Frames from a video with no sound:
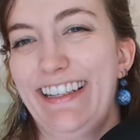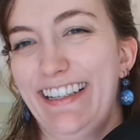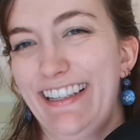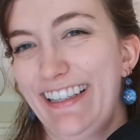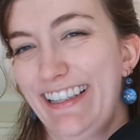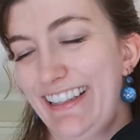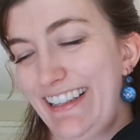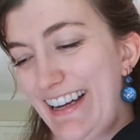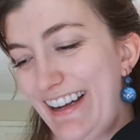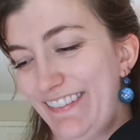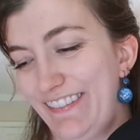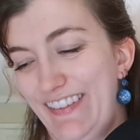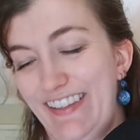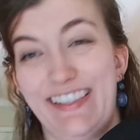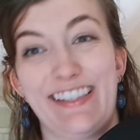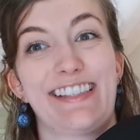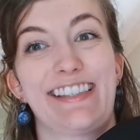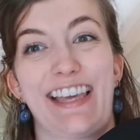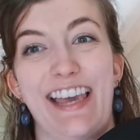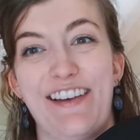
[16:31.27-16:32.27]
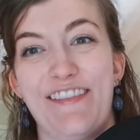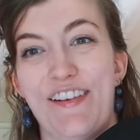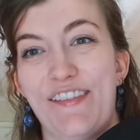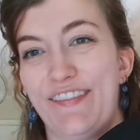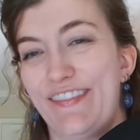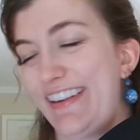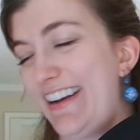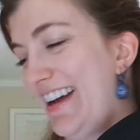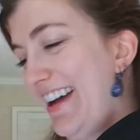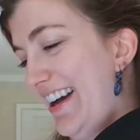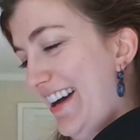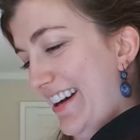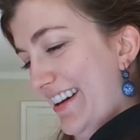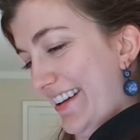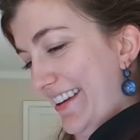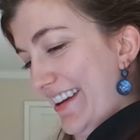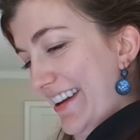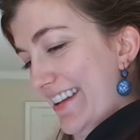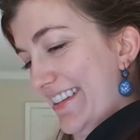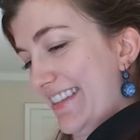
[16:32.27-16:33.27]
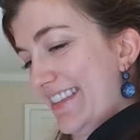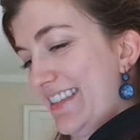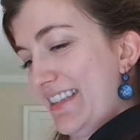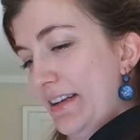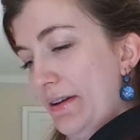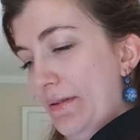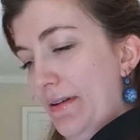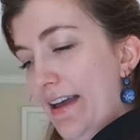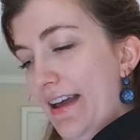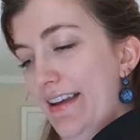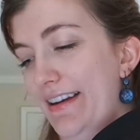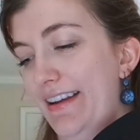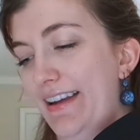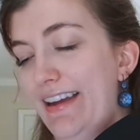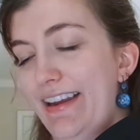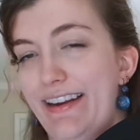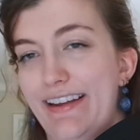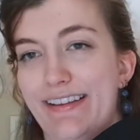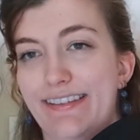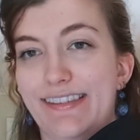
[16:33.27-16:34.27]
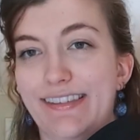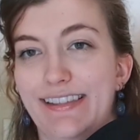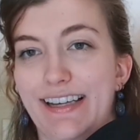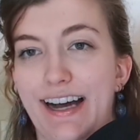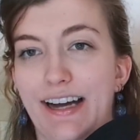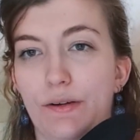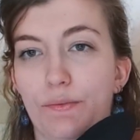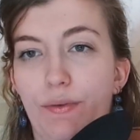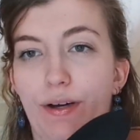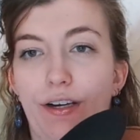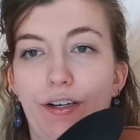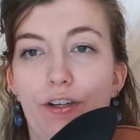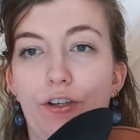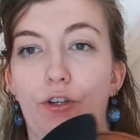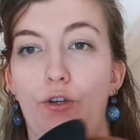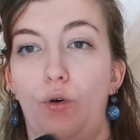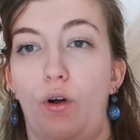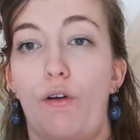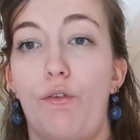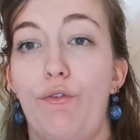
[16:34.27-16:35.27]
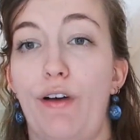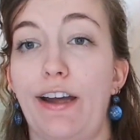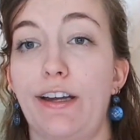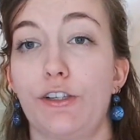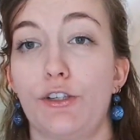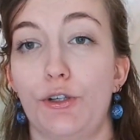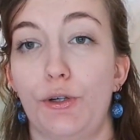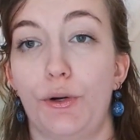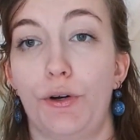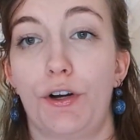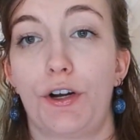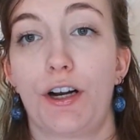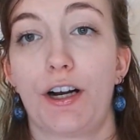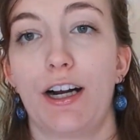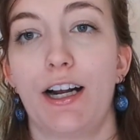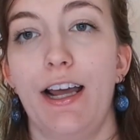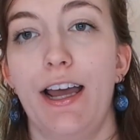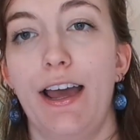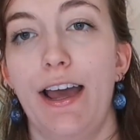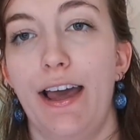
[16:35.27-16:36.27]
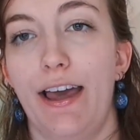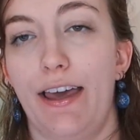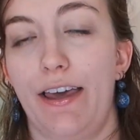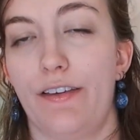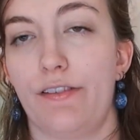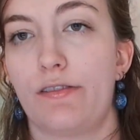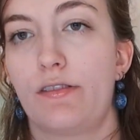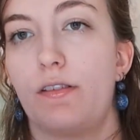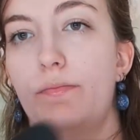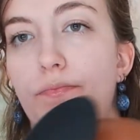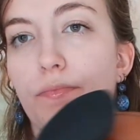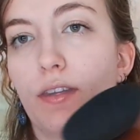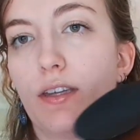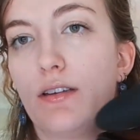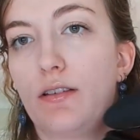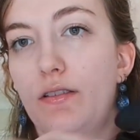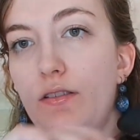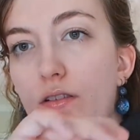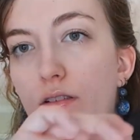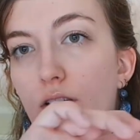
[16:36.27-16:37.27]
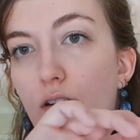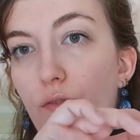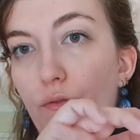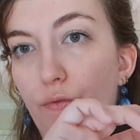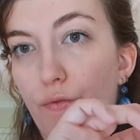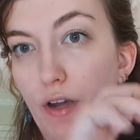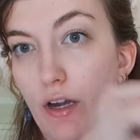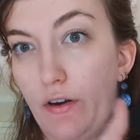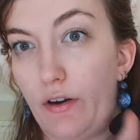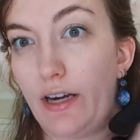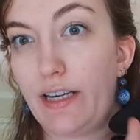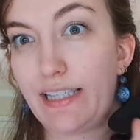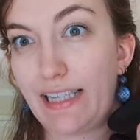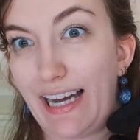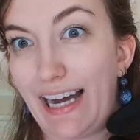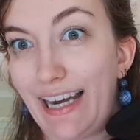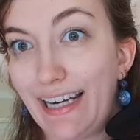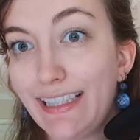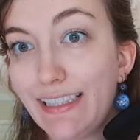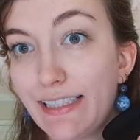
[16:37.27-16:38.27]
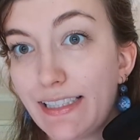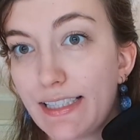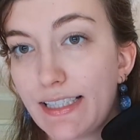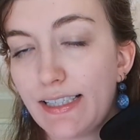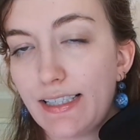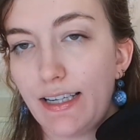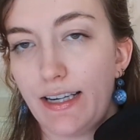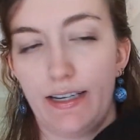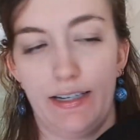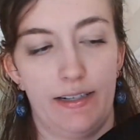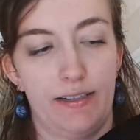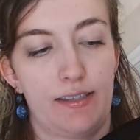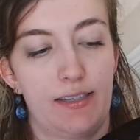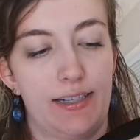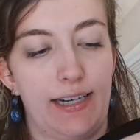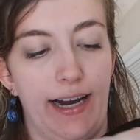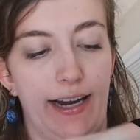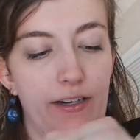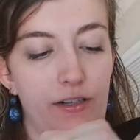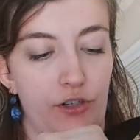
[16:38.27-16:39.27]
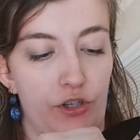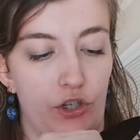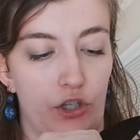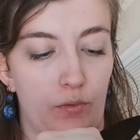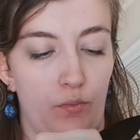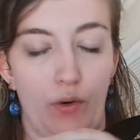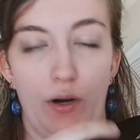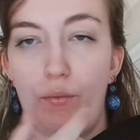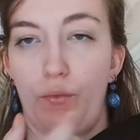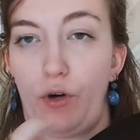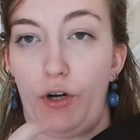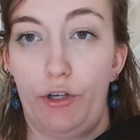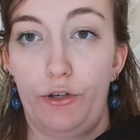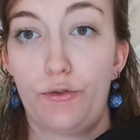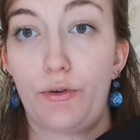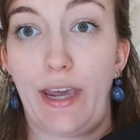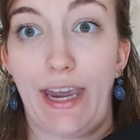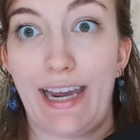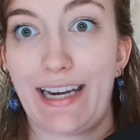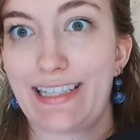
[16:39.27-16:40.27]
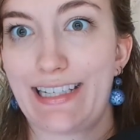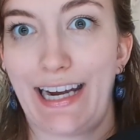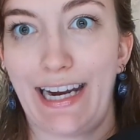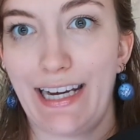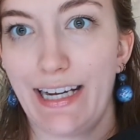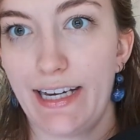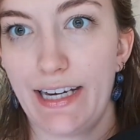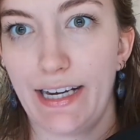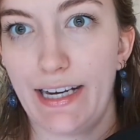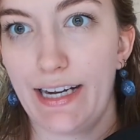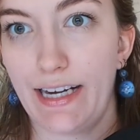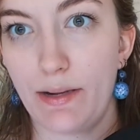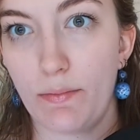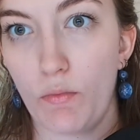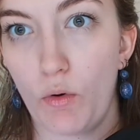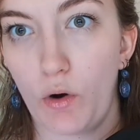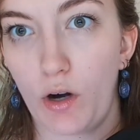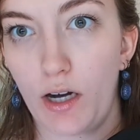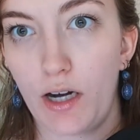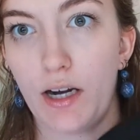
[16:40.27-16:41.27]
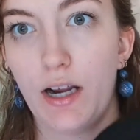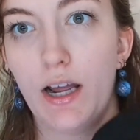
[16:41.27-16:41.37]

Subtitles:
that we just came up against, and it is that when your fine tuner is very tight and it's tightened to the point where you can't tighten it anymore,